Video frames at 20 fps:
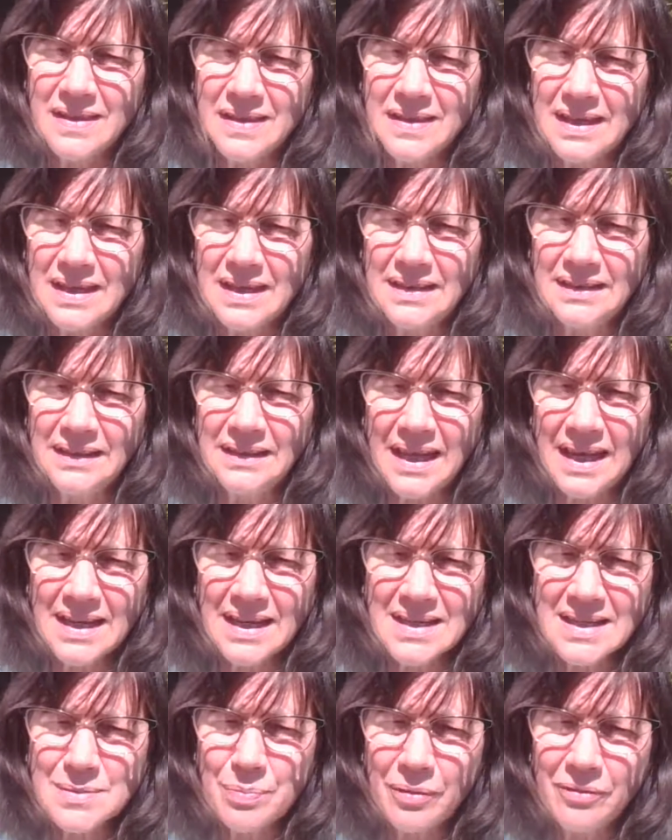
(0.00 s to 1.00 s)
The
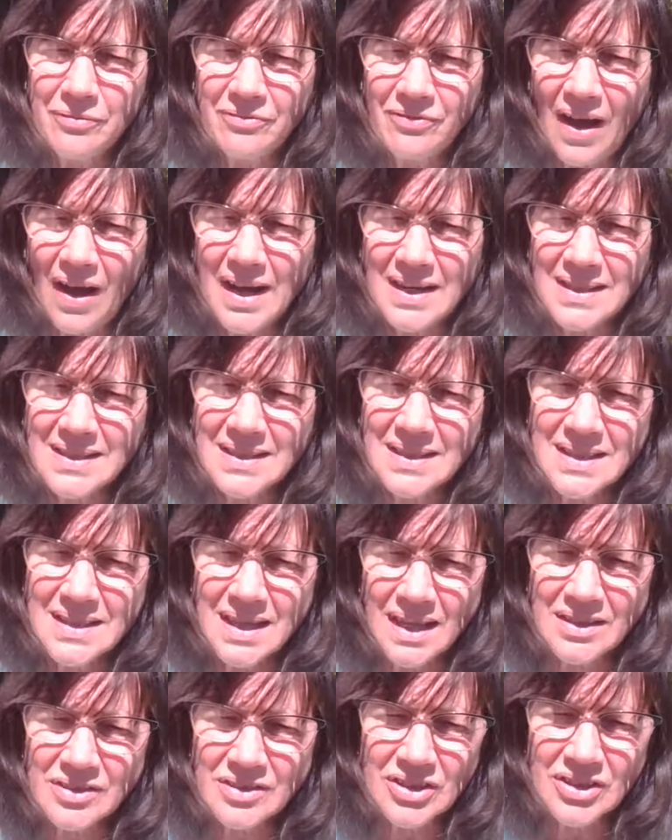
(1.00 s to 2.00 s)
links
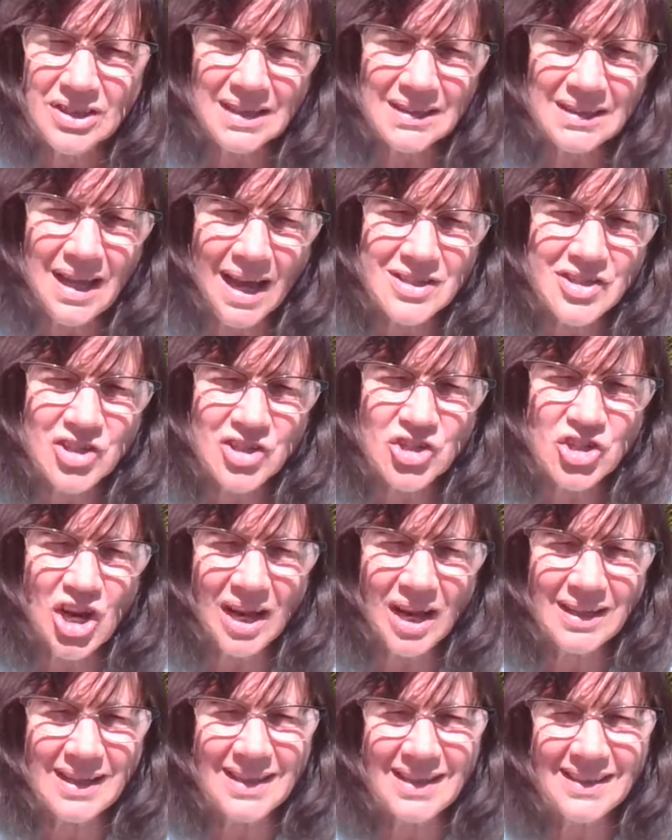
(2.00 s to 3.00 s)
provided under the class
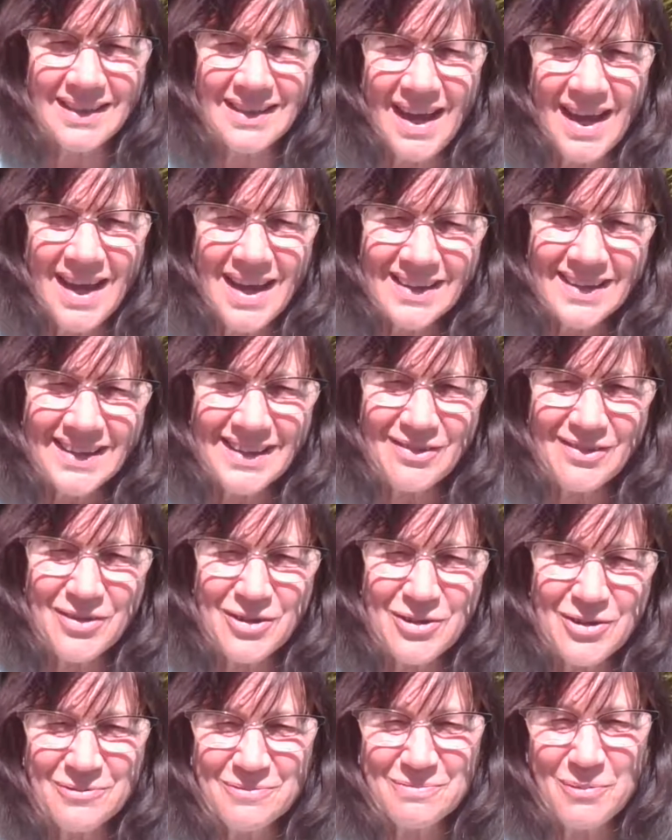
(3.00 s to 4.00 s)
check-in give
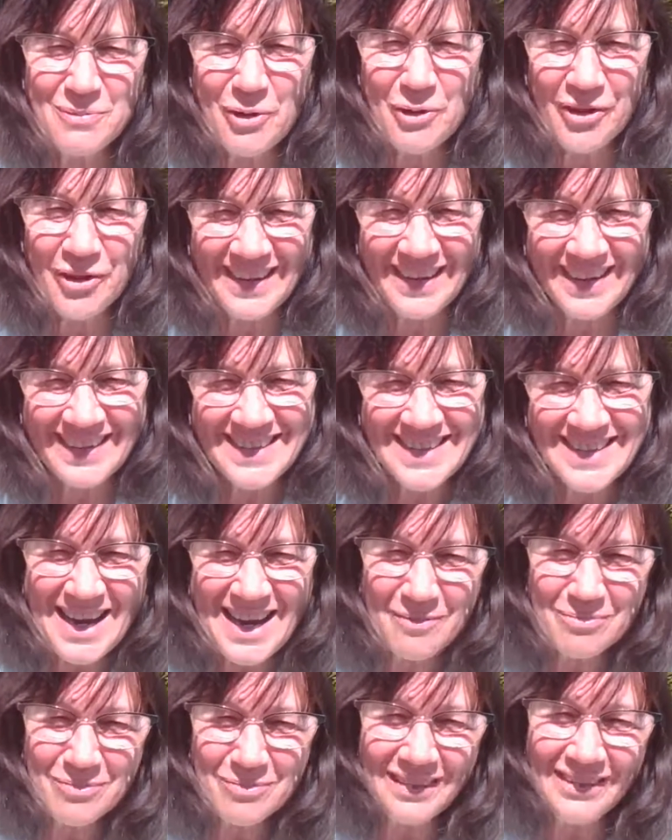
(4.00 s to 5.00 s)
you a more
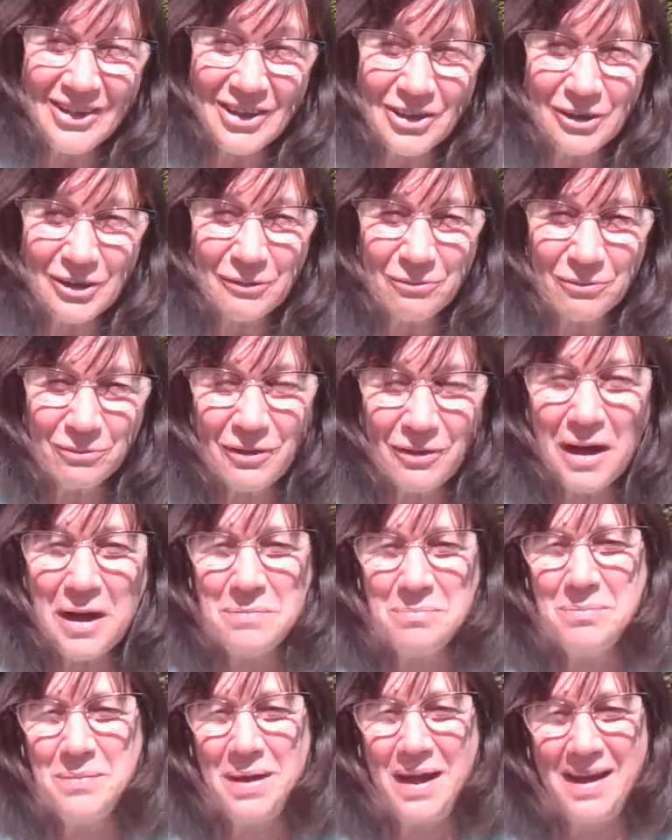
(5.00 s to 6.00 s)
in-depth look
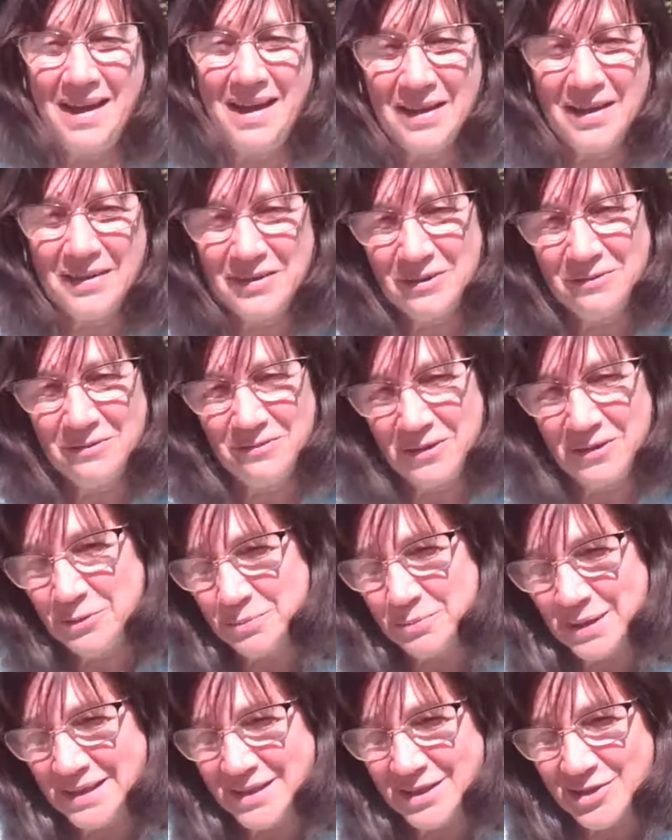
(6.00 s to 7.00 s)
from the
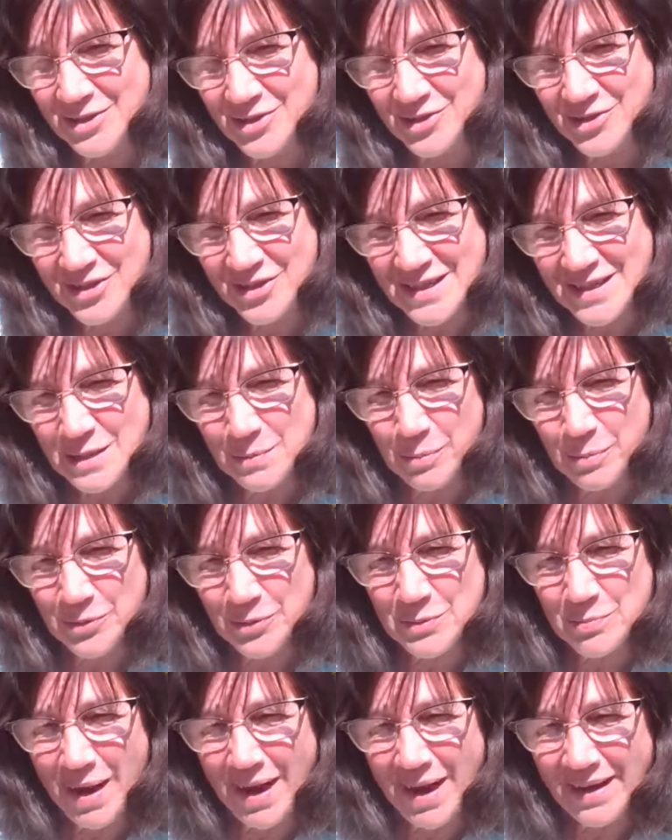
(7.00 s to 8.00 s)
film industry's
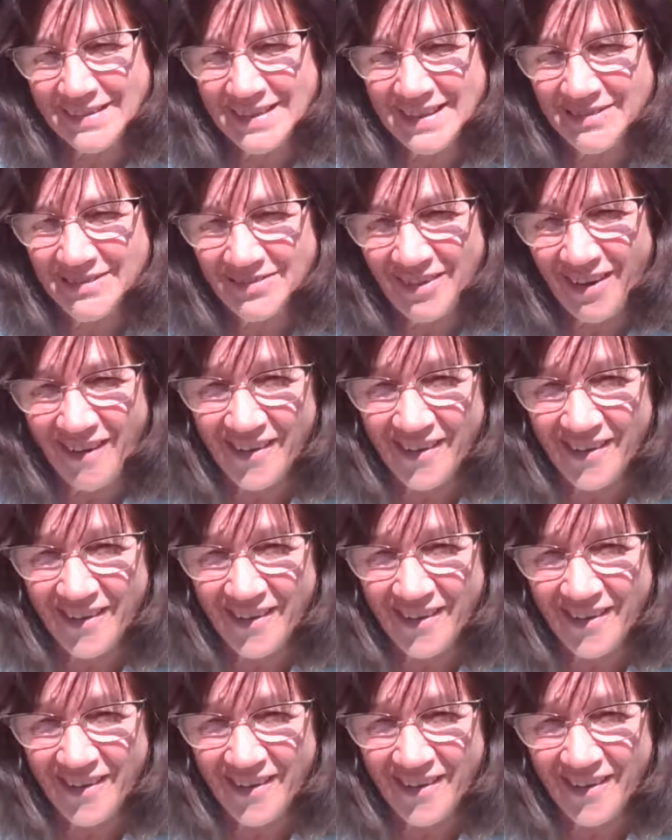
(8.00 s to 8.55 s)
perspective